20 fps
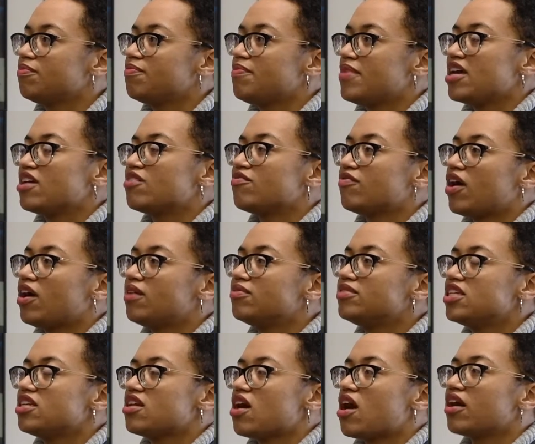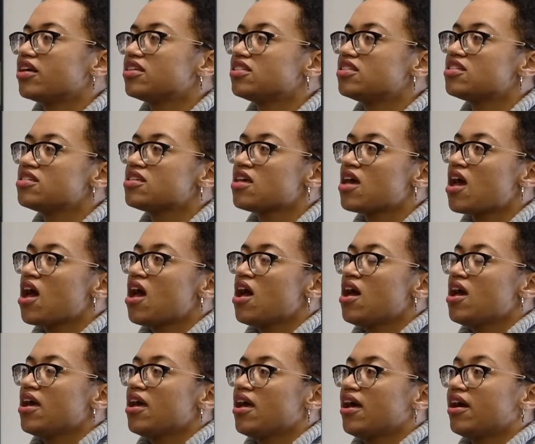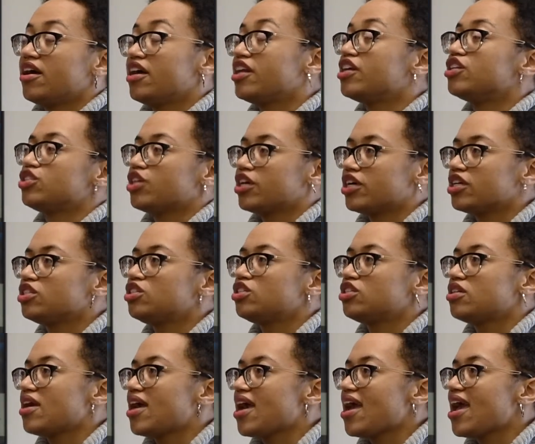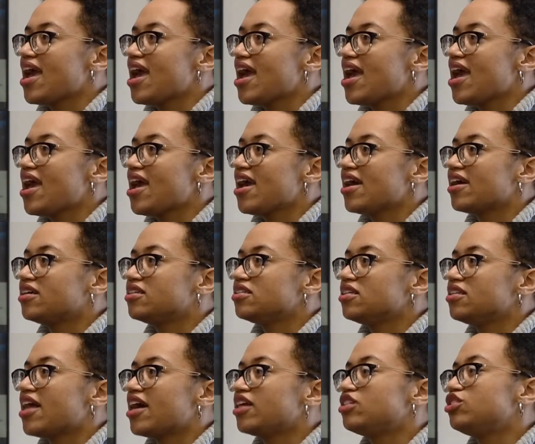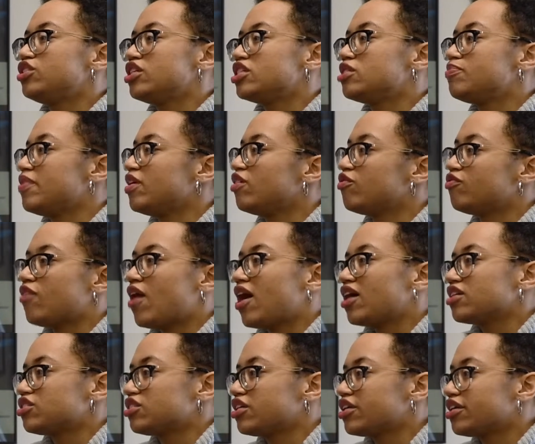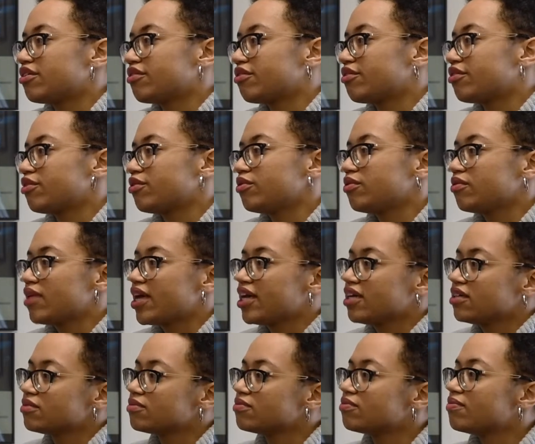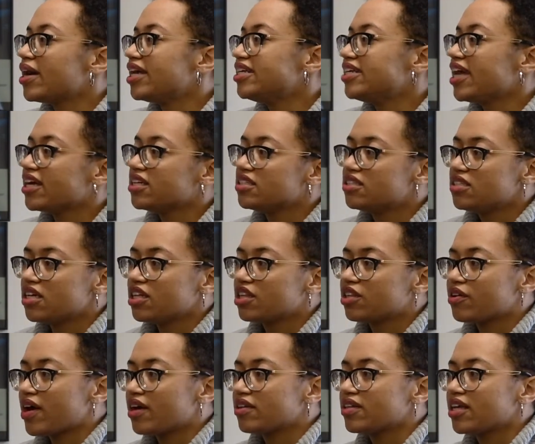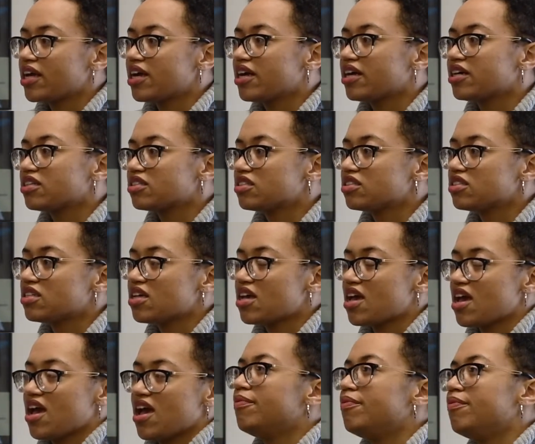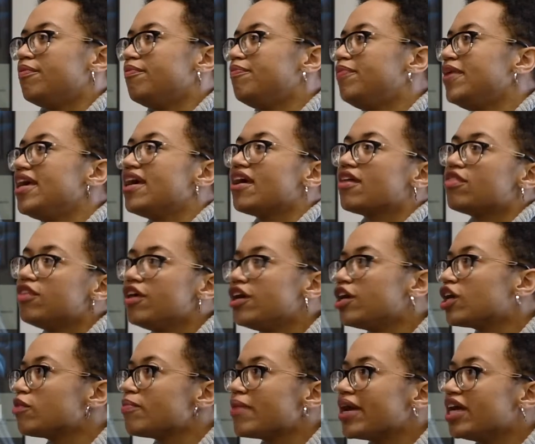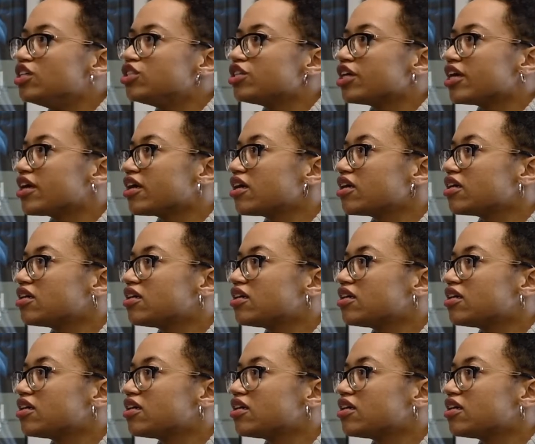being involved in the arts in a church. And that's just been fostered through like my dancing throughout the years. Being a theater major